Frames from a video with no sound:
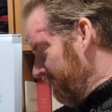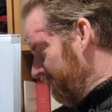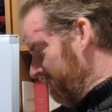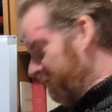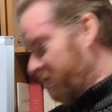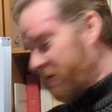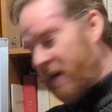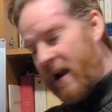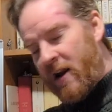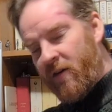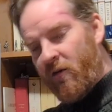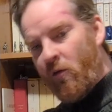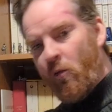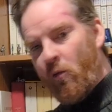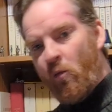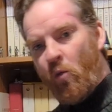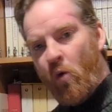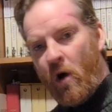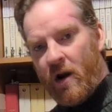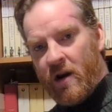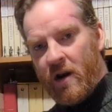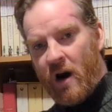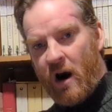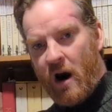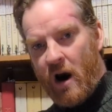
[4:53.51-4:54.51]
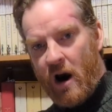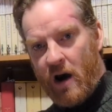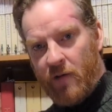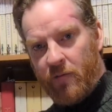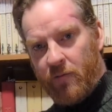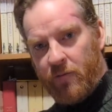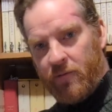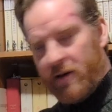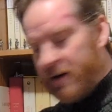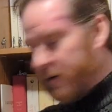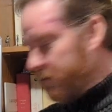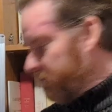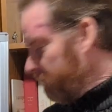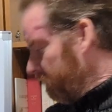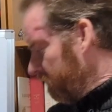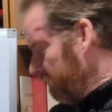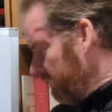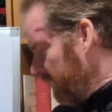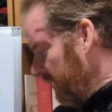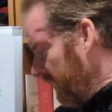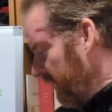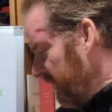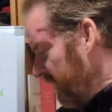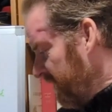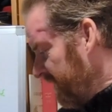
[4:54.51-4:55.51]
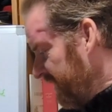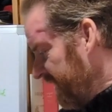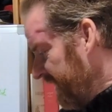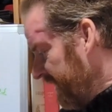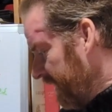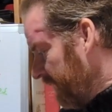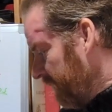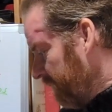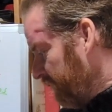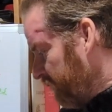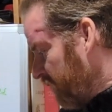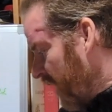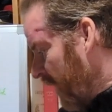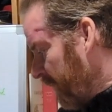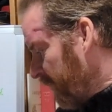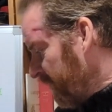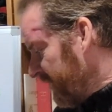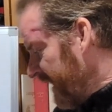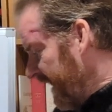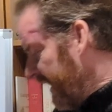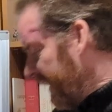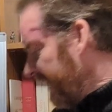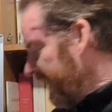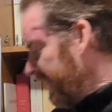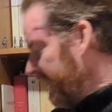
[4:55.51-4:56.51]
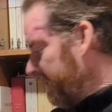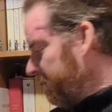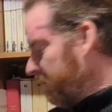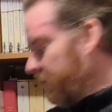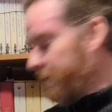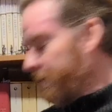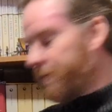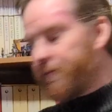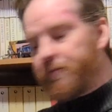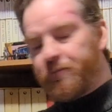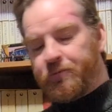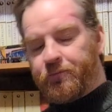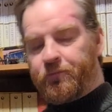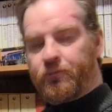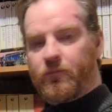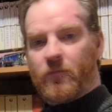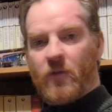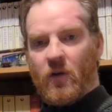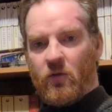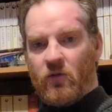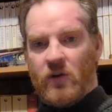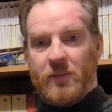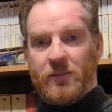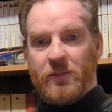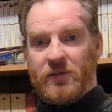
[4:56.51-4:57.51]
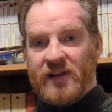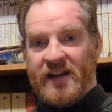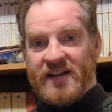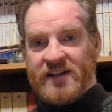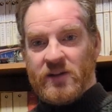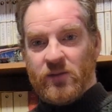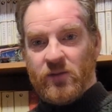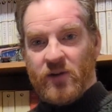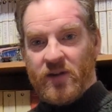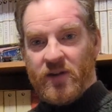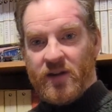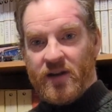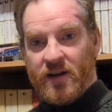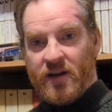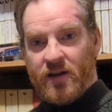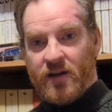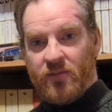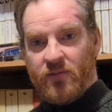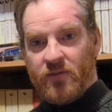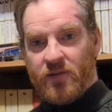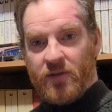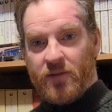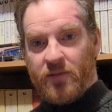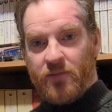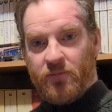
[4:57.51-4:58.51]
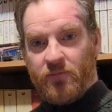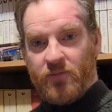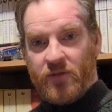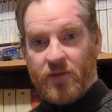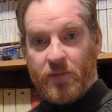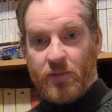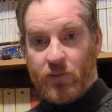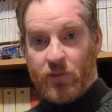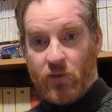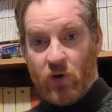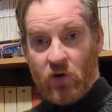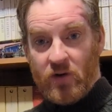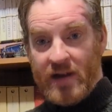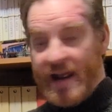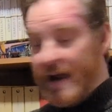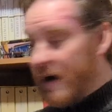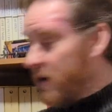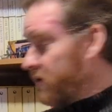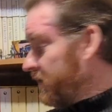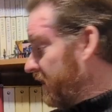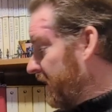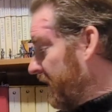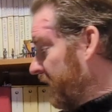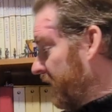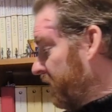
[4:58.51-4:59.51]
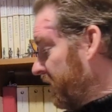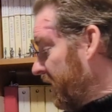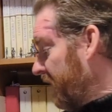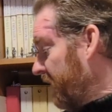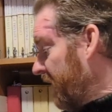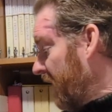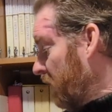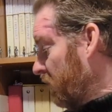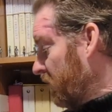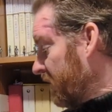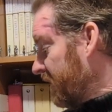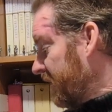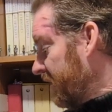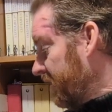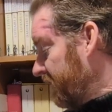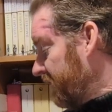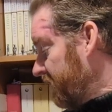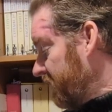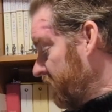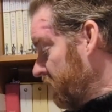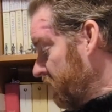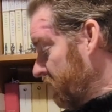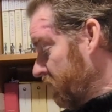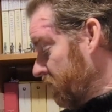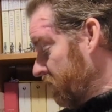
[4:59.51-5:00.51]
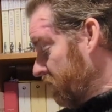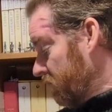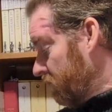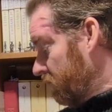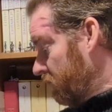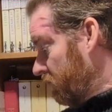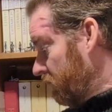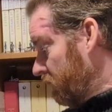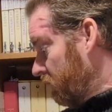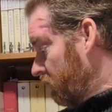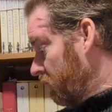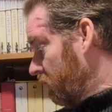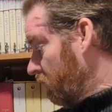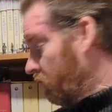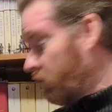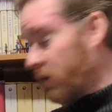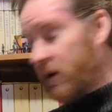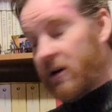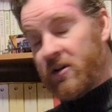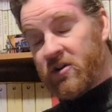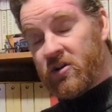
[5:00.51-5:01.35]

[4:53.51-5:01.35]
kind of a one-off, like if you see a proper name, replace it with a pronoun, and then that would give you where it